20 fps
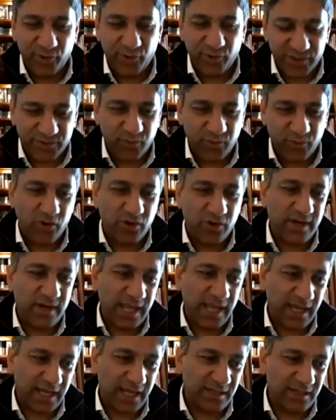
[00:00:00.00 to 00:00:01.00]

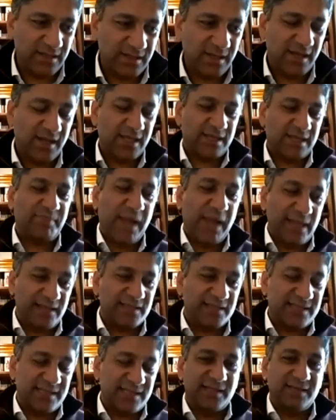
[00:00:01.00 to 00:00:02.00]
post-war in the
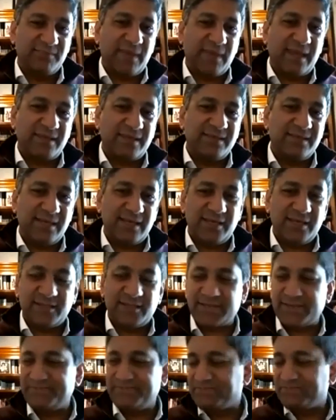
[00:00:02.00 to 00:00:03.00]
Palestine
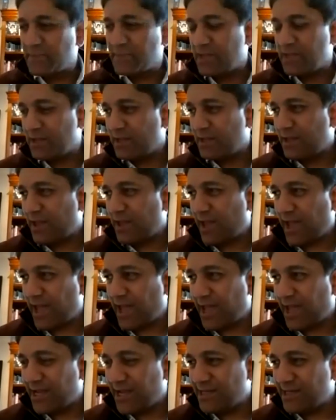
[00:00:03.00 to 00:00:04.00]
Mandate.
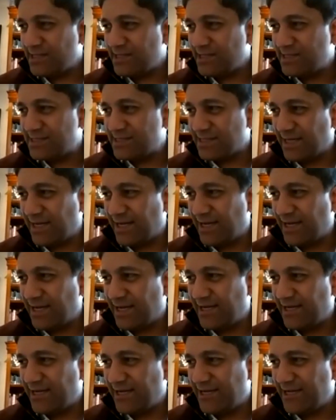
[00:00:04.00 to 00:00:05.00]
And
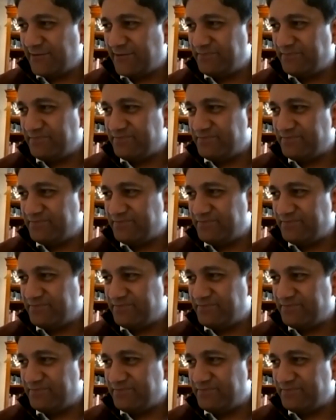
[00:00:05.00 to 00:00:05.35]
I